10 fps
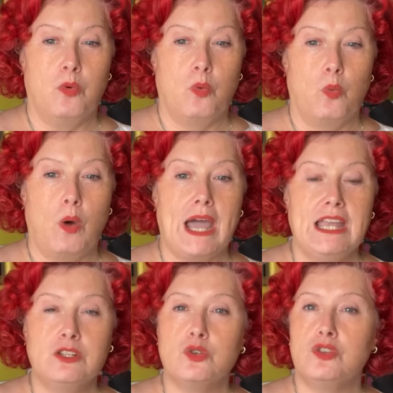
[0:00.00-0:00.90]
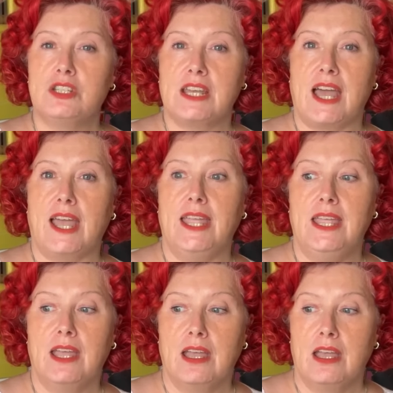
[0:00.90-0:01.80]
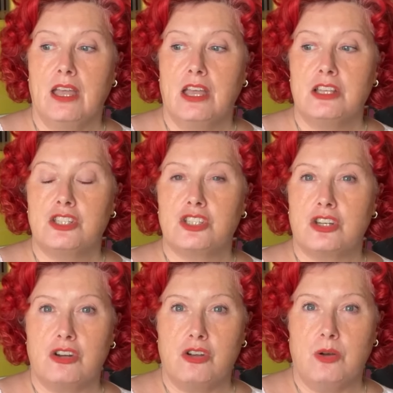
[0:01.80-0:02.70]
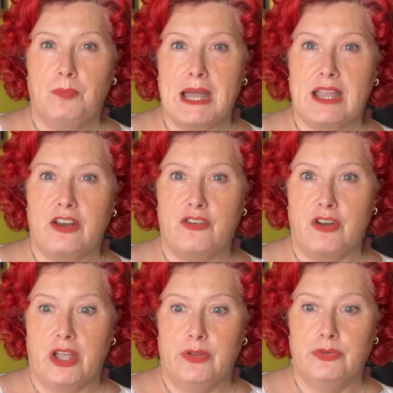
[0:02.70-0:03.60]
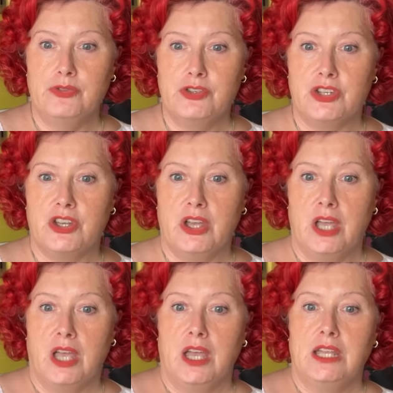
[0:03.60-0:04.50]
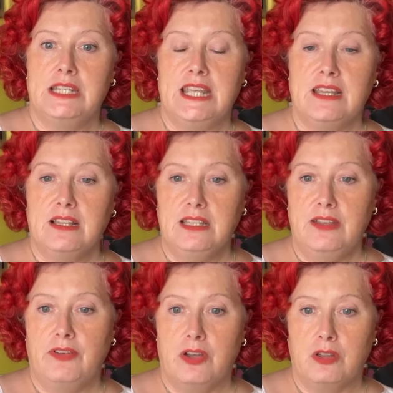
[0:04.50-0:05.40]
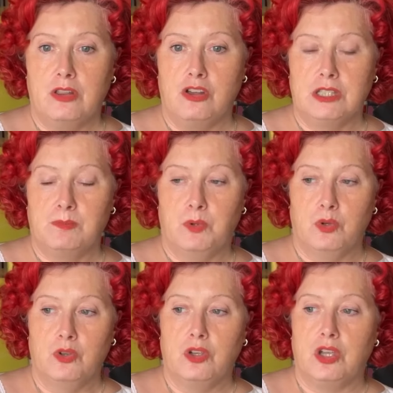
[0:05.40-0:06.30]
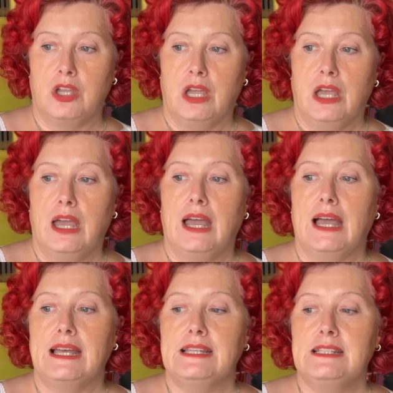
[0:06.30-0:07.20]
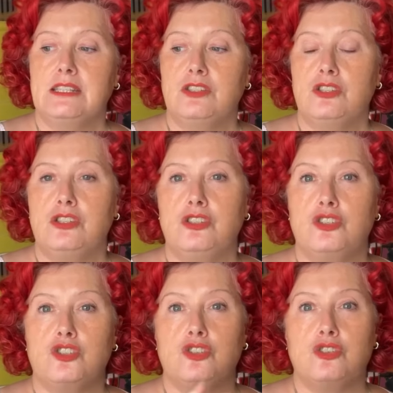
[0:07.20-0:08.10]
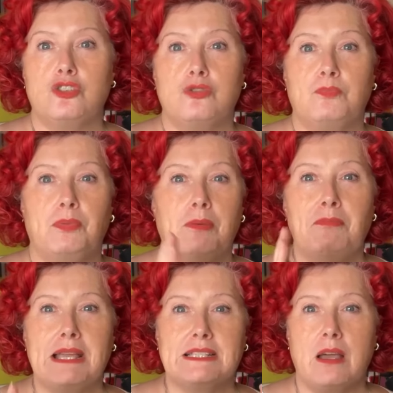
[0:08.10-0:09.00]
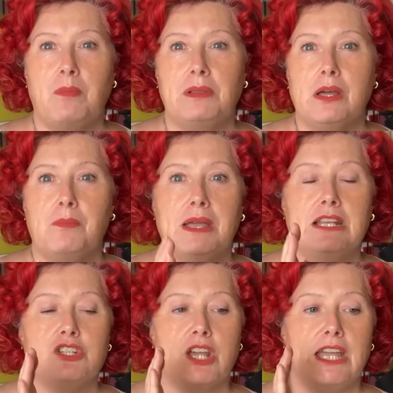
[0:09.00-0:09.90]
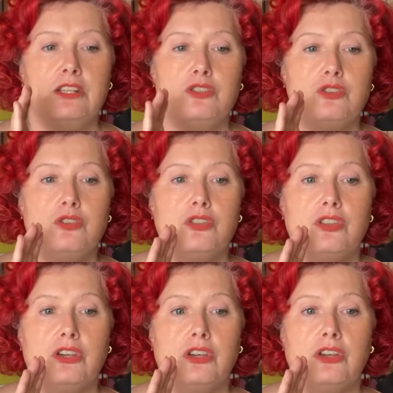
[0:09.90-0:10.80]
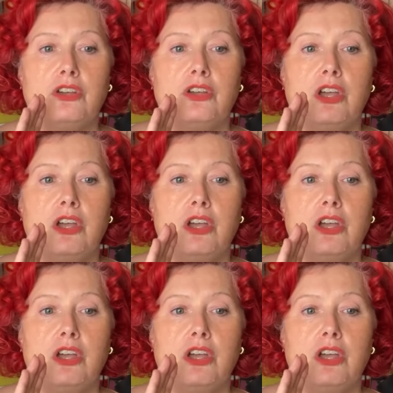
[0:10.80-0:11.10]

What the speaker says: why don't I circle back around, take a leaf out of Claude's book, but mix it up a little bit and try and do the